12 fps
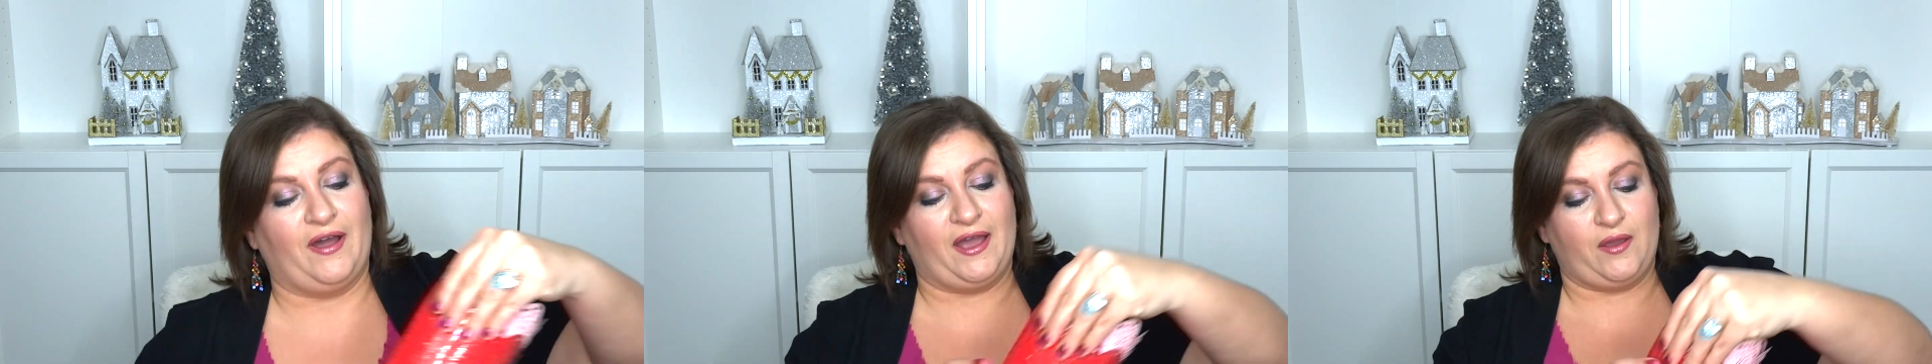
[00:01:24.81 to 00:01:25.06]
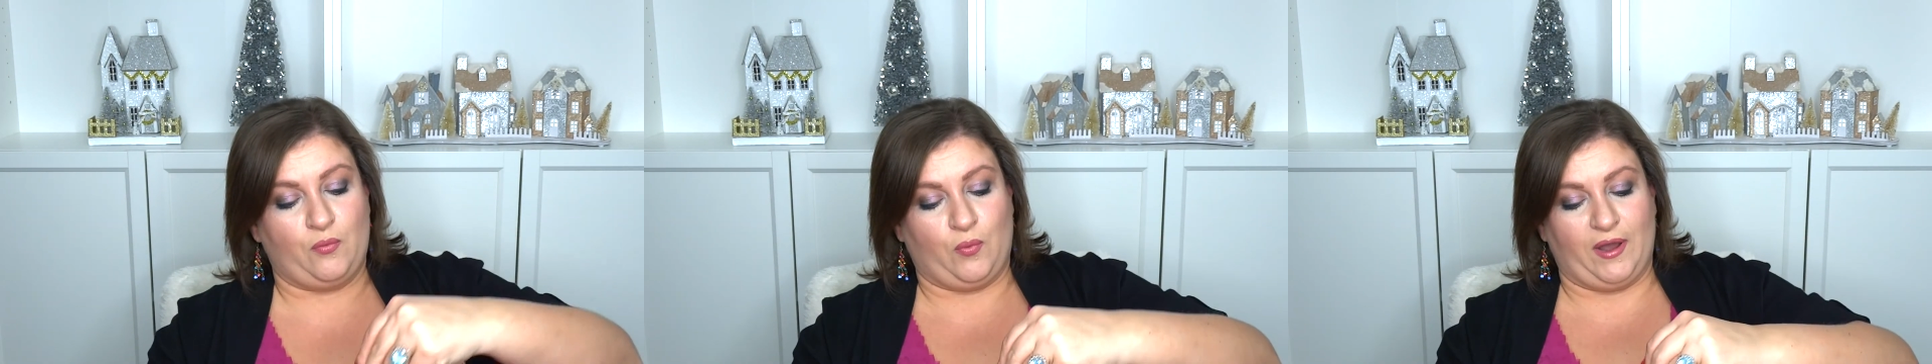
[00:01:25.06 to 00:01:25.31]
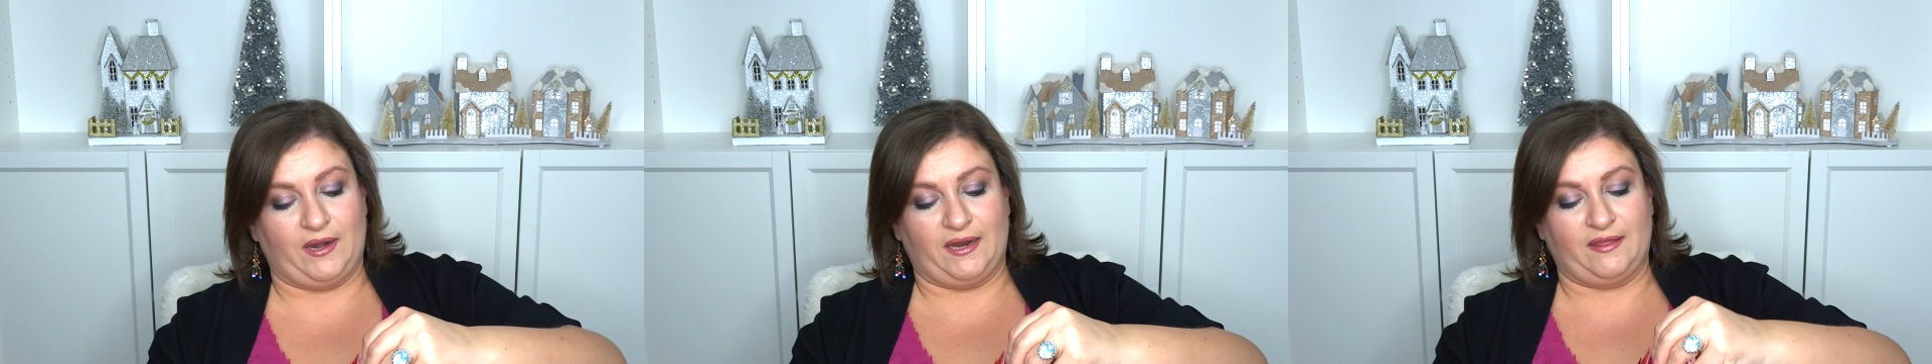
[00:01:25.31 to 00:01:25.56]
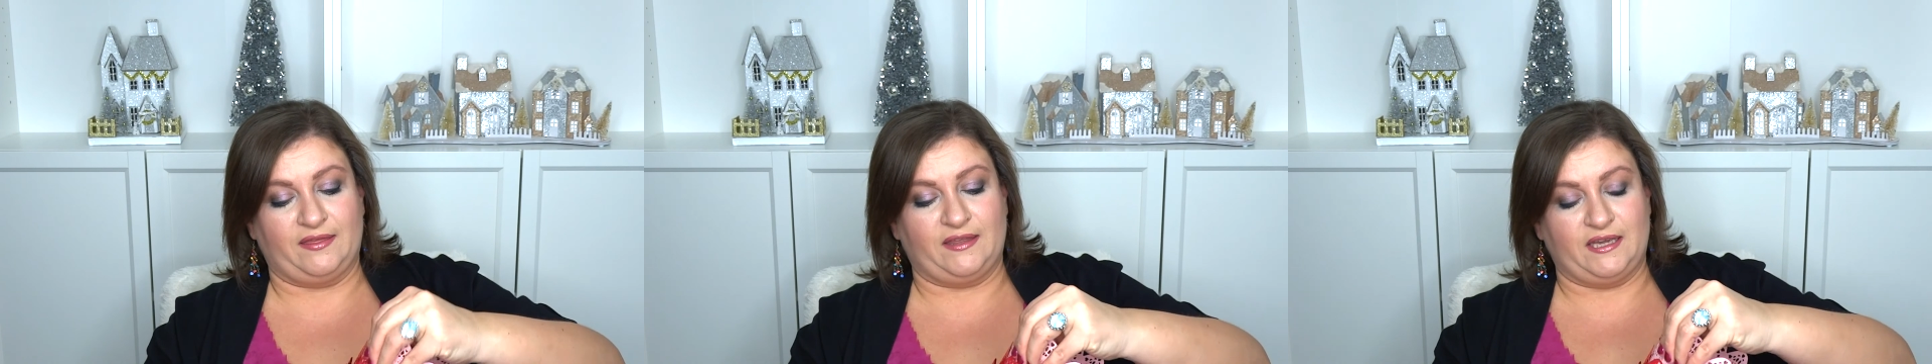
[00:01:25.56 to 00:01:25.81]
I went
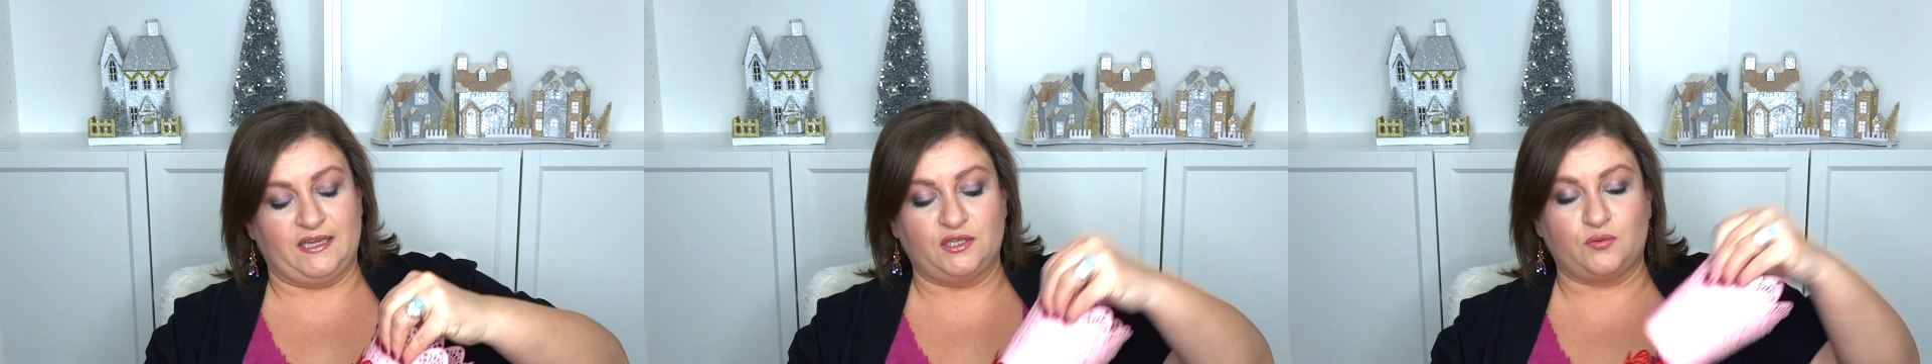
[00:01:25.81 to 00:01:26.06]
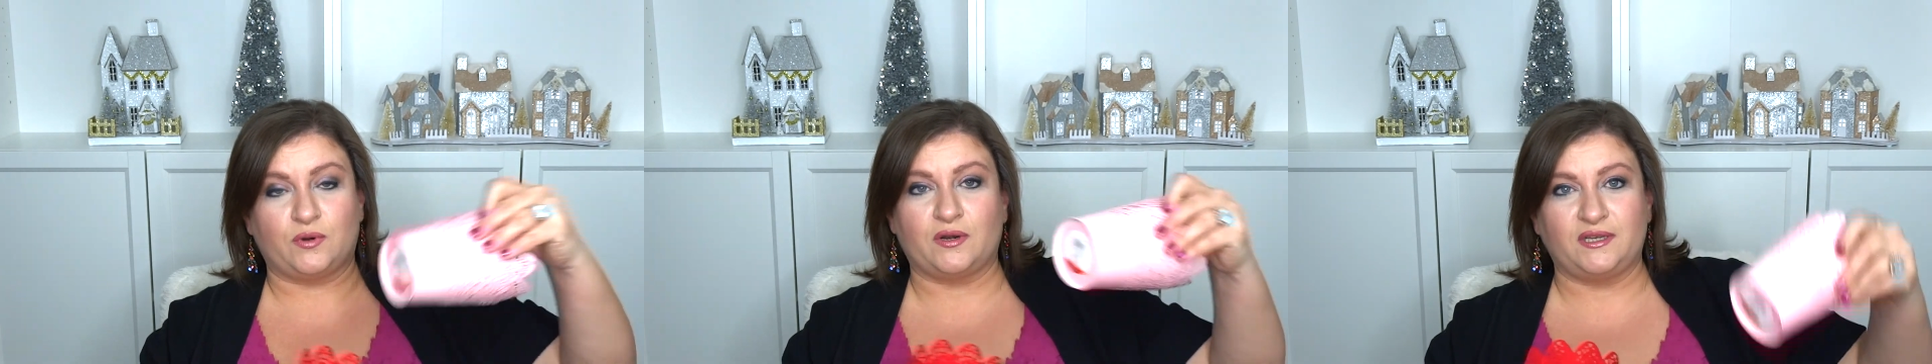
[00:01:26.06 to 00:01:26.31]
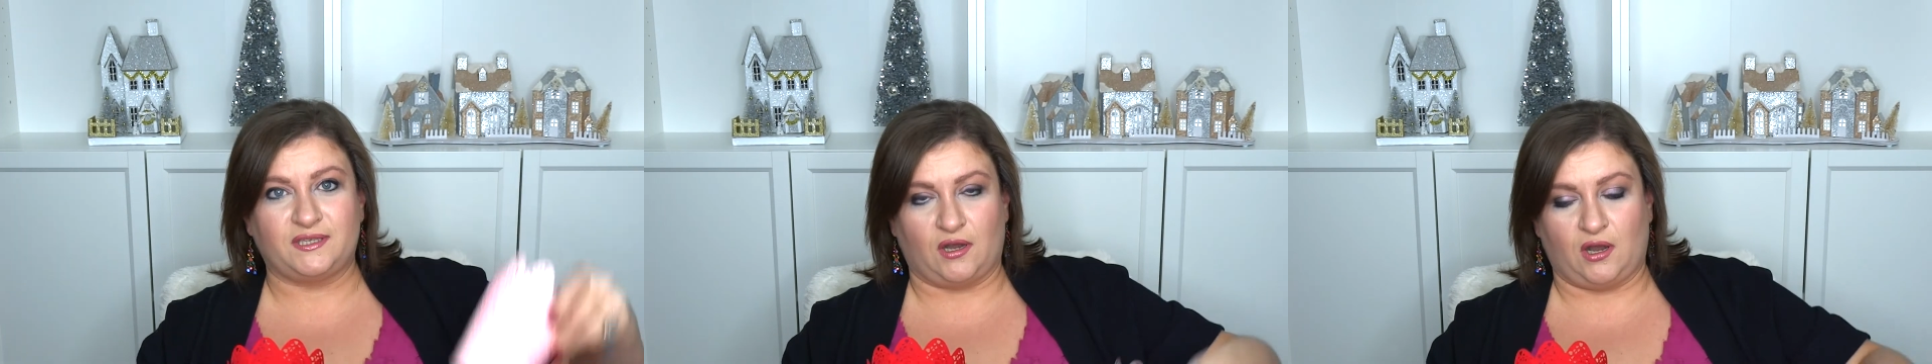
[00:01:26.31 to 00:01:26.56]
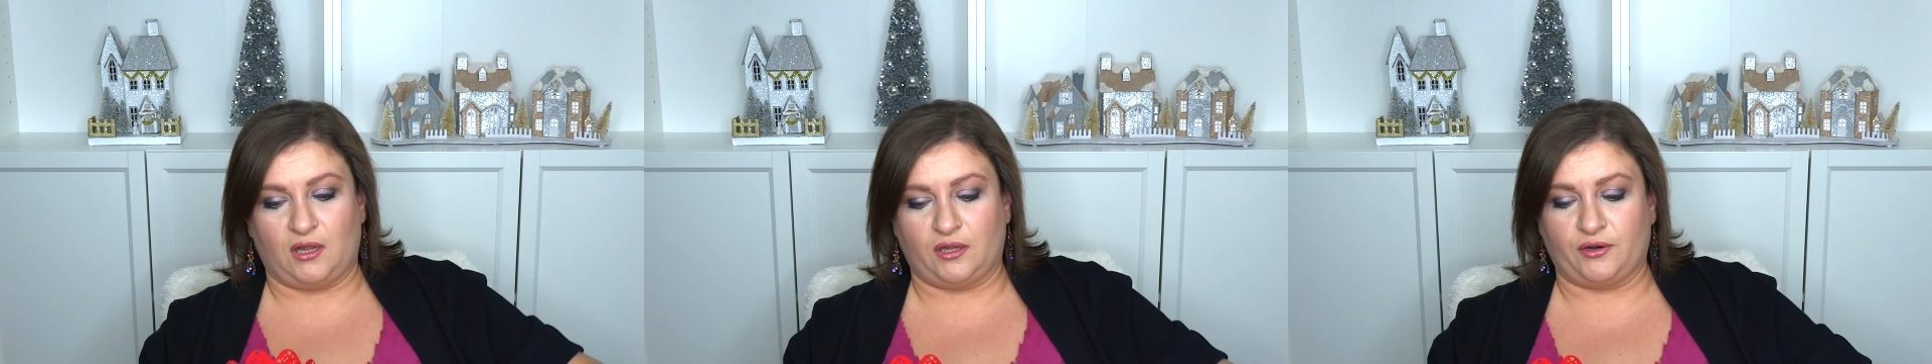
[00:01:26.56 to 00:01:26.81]
and these were a
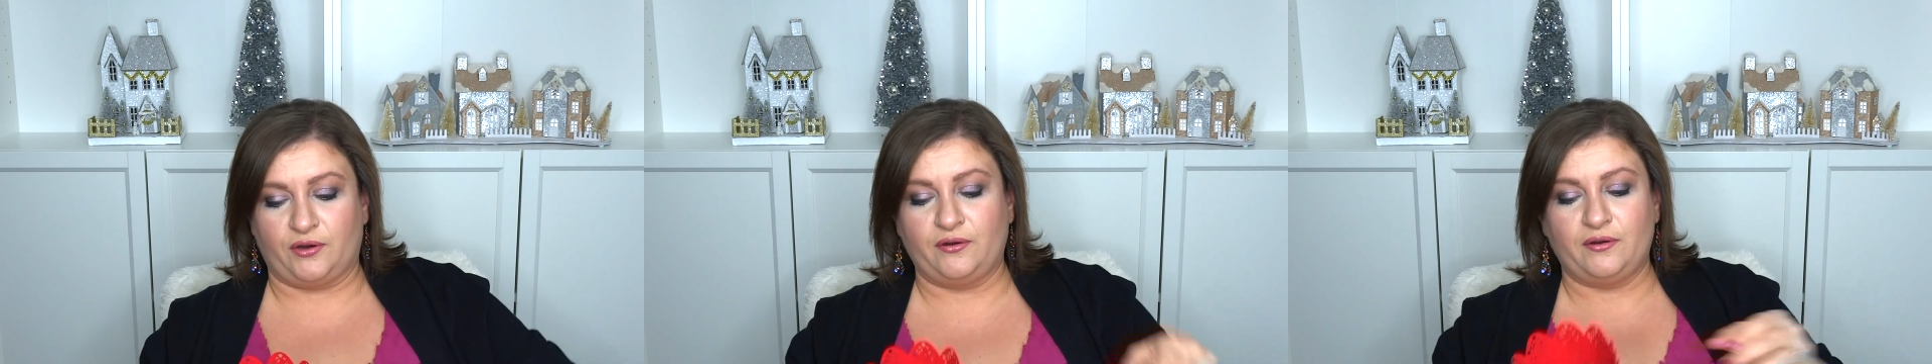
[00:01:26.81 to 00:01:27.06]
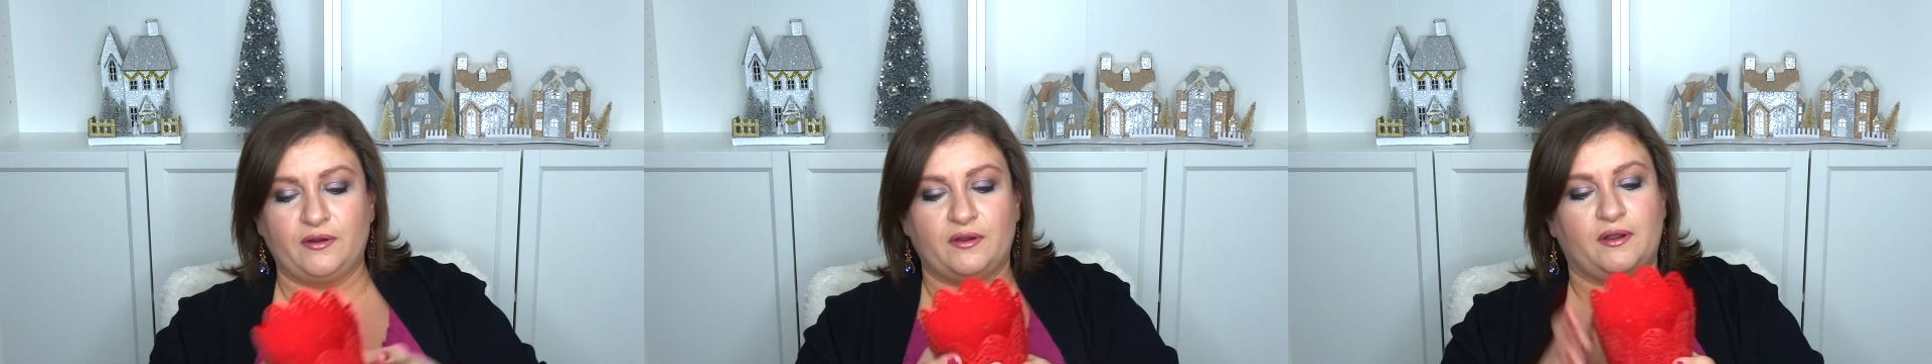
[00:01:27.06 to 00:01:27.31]
dollar.